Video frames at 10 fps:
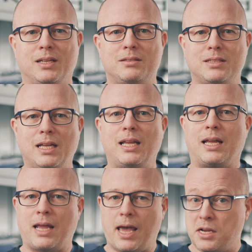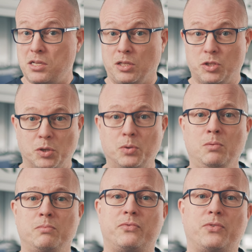It's still an excellent
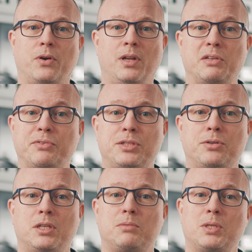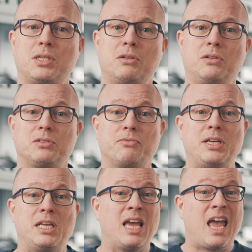tool for early research material
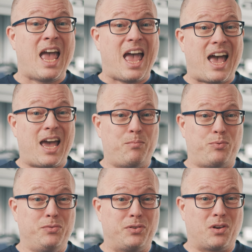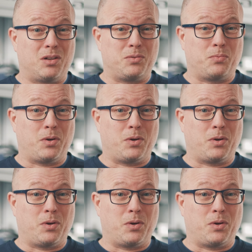screening and proof of concept